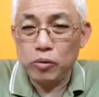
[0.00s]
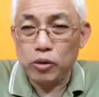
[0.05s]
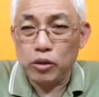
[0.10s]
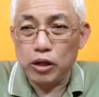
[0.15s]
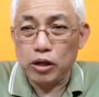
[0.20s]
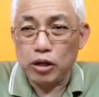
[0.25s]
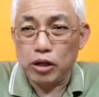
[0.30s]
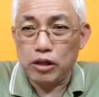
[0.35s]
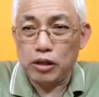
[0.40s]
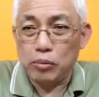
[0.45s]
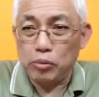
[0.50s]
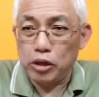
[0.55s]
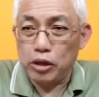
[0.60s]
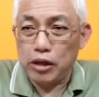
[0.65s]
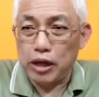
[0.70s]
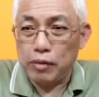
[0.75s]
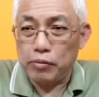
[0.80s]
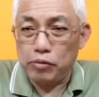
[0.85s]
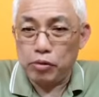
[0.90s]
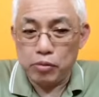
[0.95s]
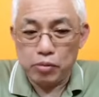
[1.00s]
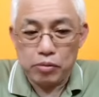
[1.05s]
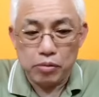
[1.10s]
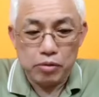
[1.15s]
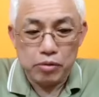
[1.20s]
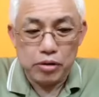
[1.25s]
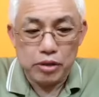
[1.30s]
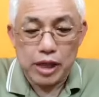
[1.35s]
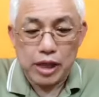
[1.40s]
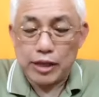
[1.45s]
water consumption, they have
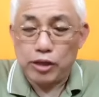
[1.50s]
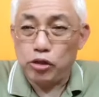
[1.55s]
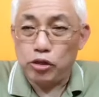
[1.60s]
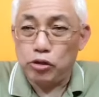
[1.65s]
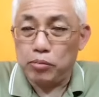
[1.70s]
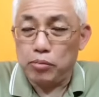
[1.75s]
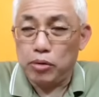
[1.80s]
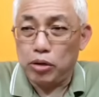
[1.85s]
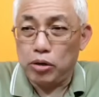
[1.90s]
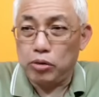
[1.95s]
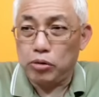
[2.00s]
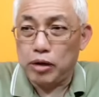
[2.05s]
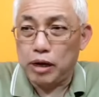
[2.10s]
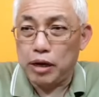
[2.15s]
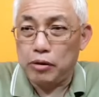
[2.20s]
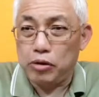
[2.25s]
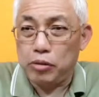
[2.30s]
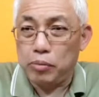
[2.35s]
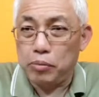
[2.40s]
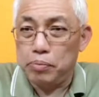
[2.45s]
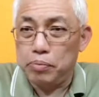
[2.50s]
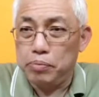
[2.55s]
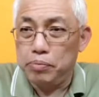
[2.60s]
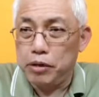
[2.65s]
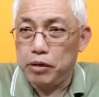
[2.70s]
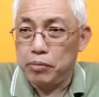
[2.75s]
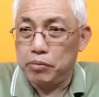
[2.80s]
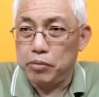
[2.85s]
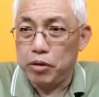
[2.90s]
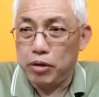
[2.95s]
to tax you more so that they
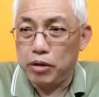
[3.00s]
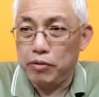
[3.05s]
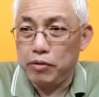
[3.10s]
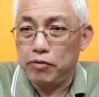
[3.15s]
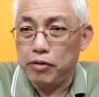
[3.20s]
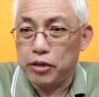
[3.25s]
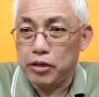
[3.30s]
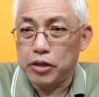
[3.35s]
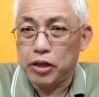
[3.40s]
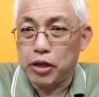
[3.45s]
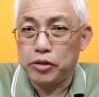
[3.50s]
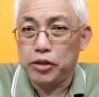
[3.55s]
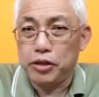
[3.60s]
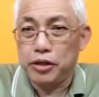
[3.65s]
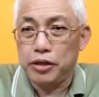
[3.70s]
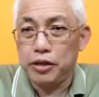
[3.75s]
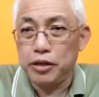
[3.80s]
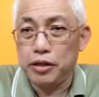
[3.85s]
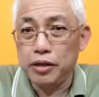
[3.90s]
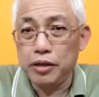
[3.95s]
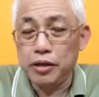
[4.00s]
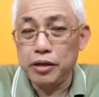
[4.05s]
build more infrastructure.